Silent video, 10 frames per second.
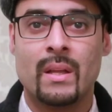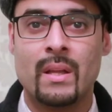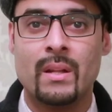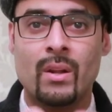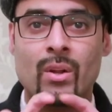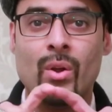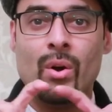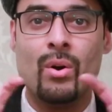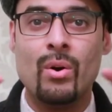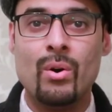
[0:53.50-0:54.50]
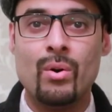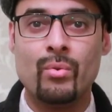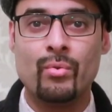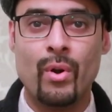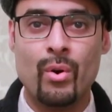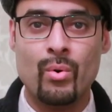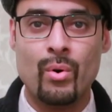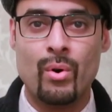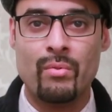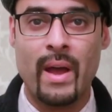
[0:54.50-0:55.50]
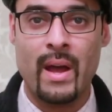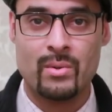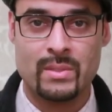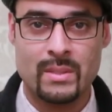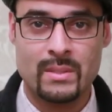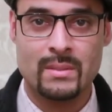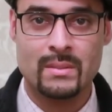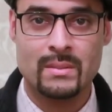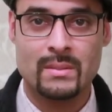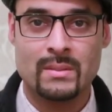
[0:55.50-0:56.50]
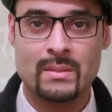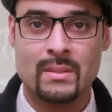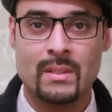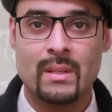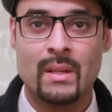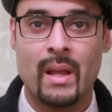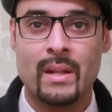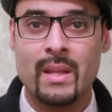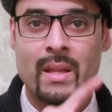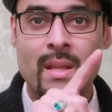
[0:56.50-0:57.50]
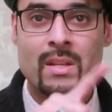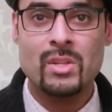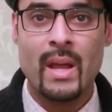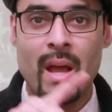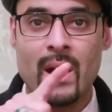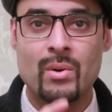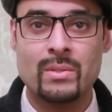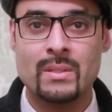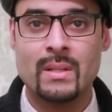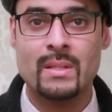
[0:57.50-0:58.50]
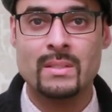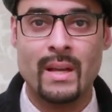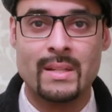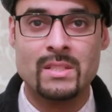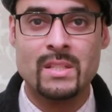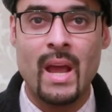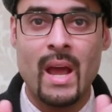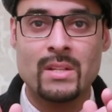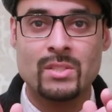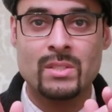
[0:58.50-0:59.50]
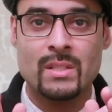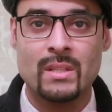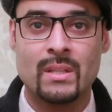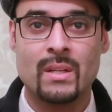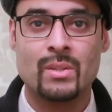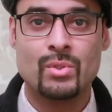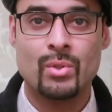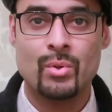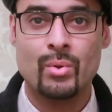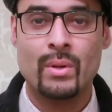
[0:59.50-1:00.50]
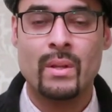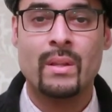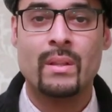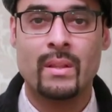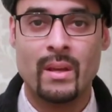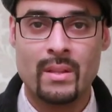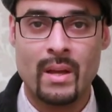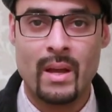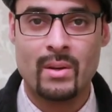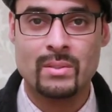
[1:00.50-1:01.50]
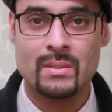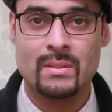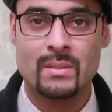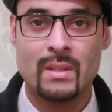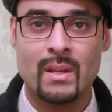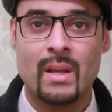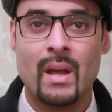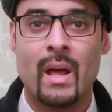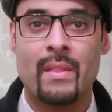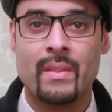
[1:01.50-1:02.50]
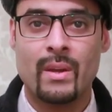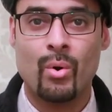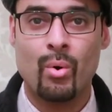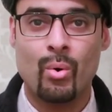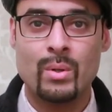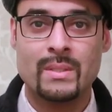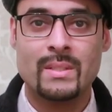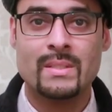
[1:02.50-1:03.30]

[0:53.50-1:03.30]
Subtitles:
in a long row of houses, and each house is attached to the other house, and they're called